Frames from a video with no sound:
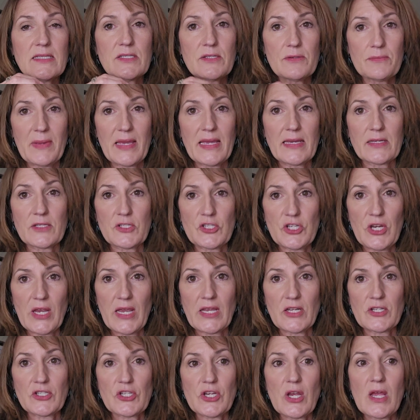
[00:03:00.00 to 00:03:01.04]
to make a
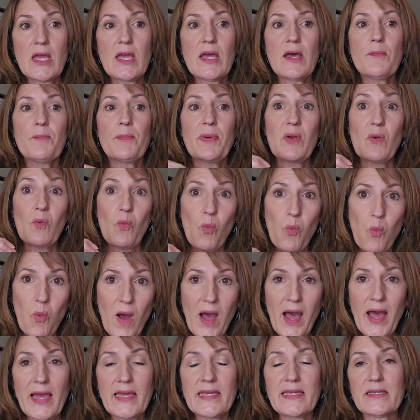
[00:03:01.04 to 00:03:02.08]
change. But
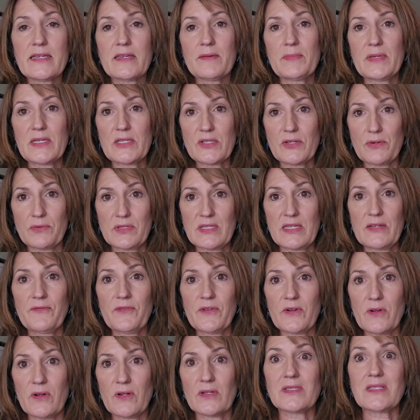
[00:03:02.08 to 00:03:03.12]
why it can be so
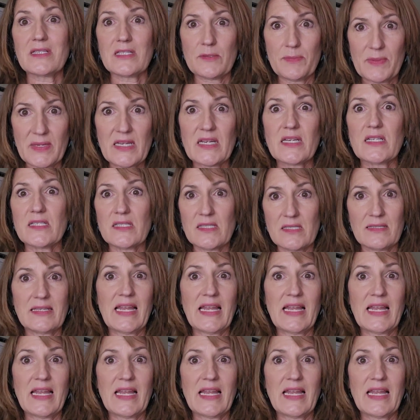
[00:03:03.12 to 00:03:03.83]
difficult is because